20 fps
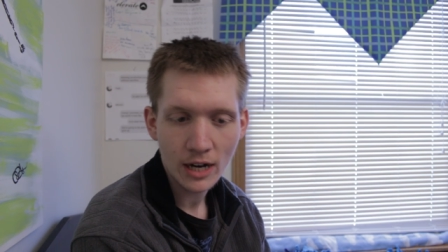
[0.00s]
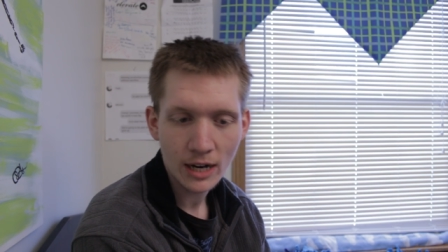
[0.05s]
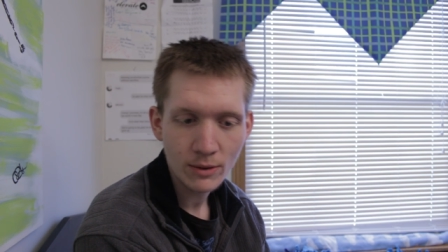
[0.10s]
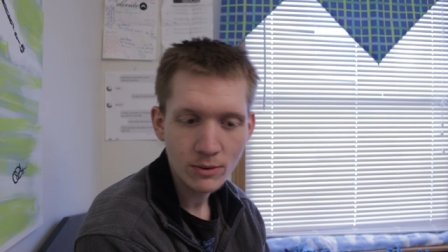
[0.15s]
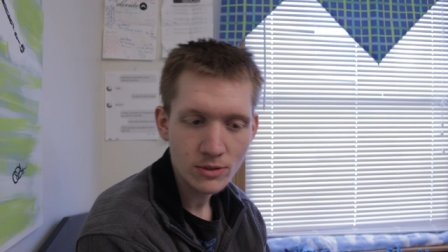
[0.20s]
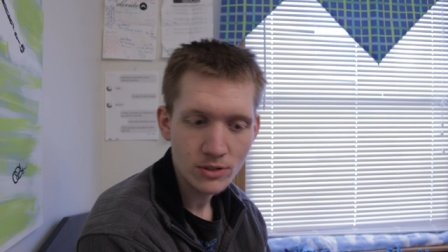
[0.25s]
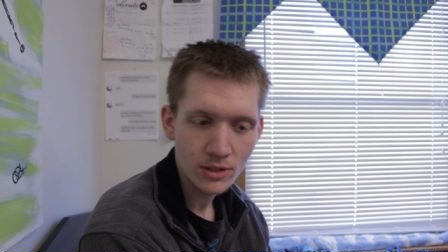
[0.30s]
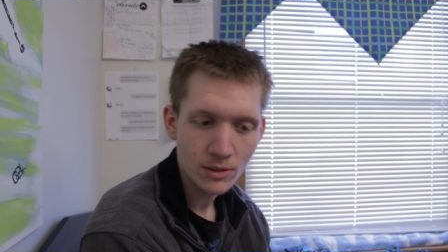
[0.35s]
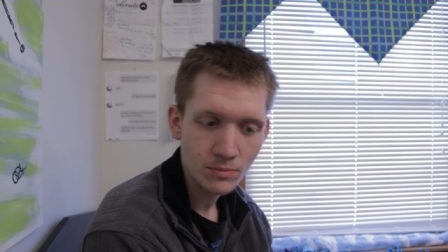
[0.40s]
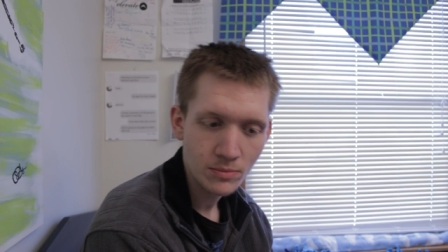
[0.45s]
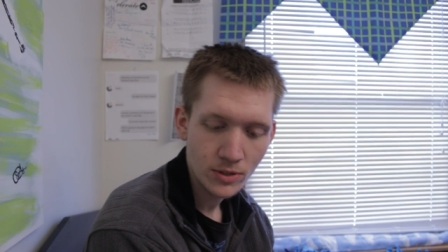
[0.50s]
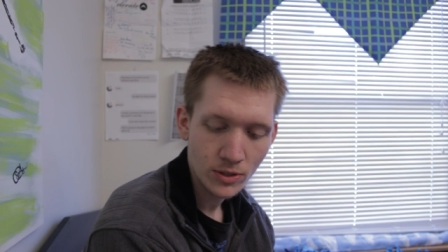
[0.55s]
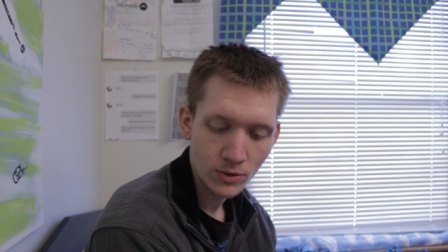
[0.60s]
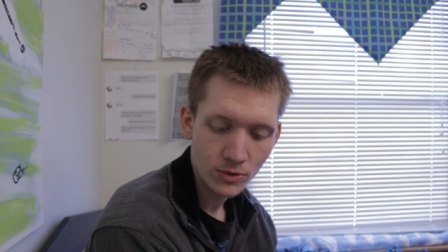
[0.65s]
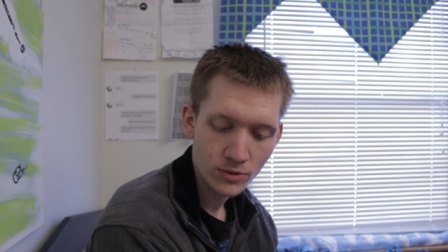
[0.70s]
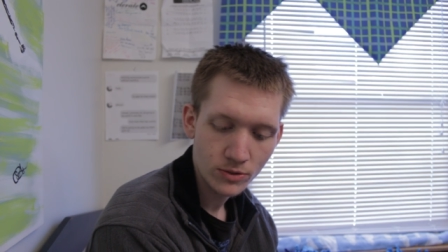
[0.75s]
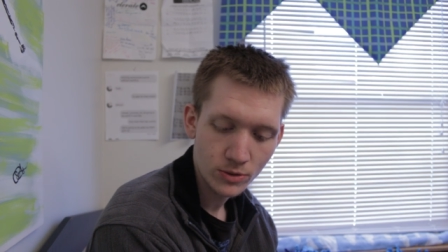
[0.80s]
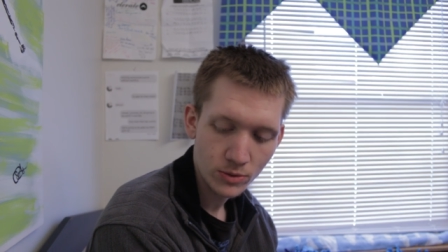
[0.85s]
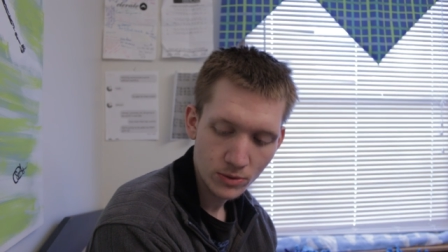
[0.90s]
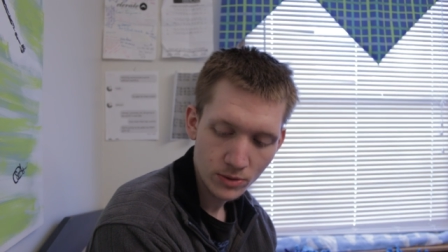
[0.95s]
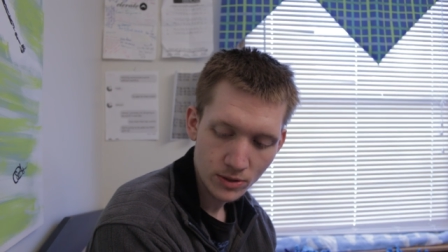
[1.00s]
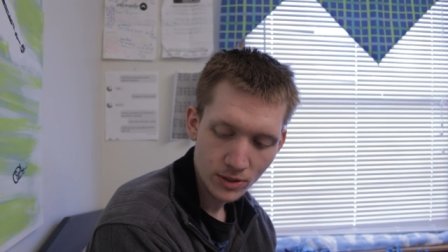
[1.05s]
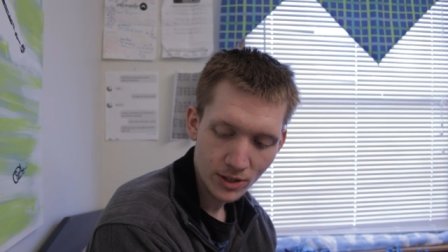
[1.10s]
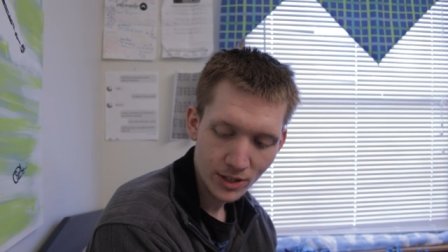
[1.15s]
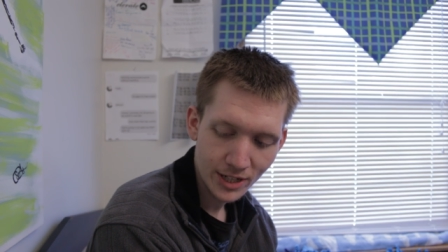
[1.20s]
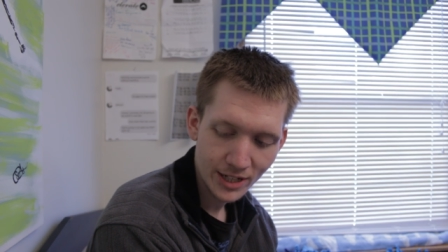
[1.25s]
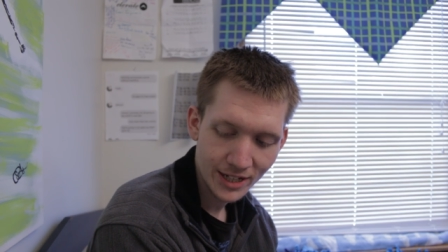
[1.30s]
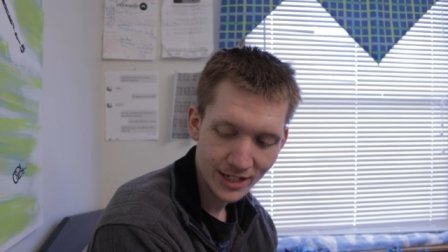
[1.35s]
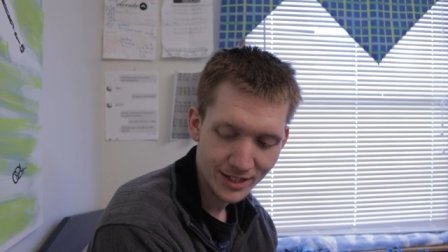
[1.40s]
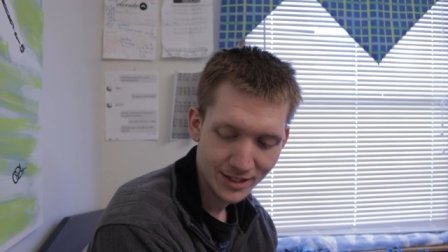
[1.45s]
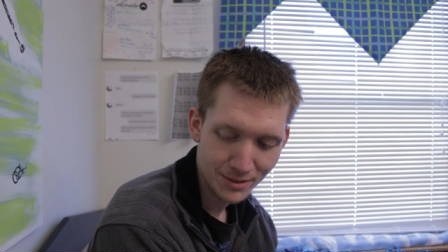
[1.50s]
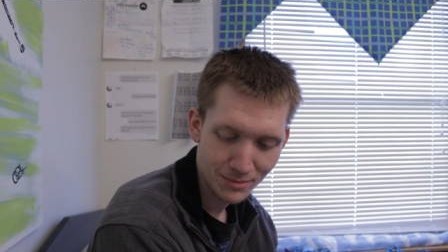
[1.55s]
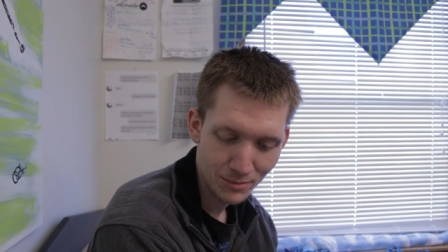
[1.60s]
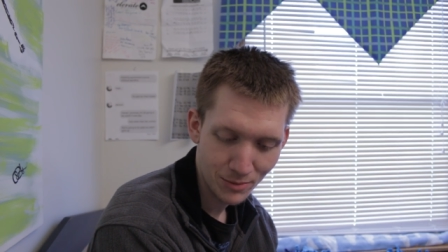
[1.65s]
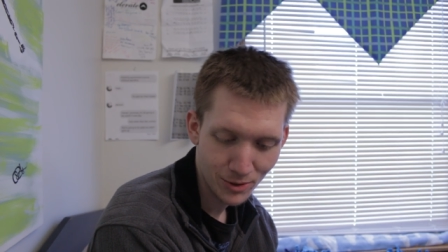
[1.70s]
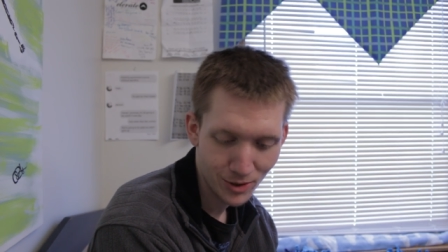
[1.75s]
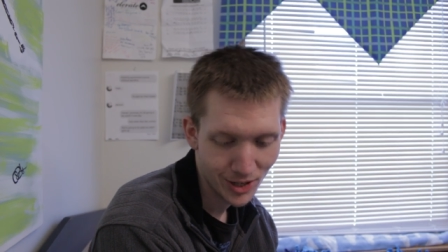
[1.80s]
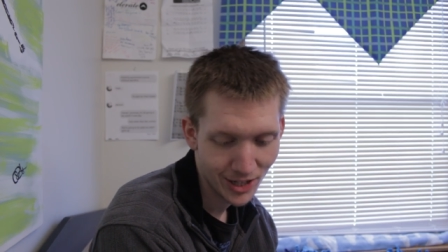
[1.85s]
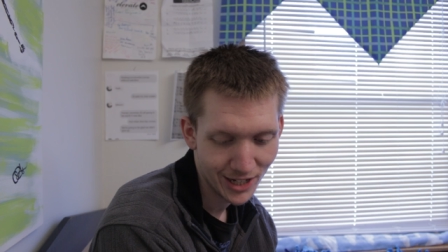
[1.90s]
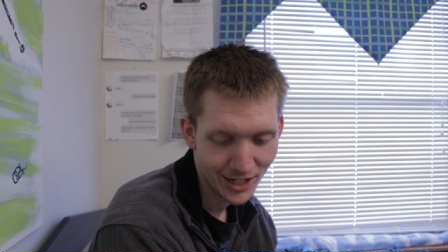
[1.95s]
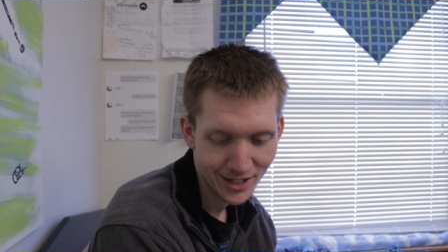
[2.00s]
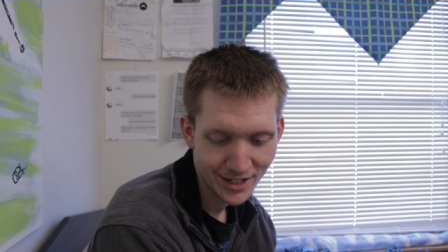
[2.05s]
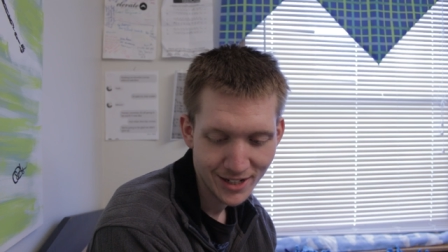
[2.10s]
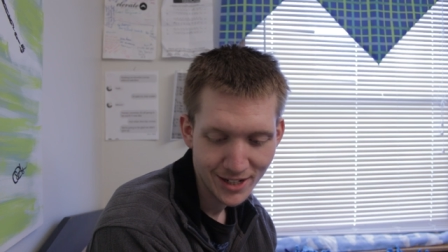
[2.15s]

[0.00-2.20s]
I was up till 2.30 in the morning,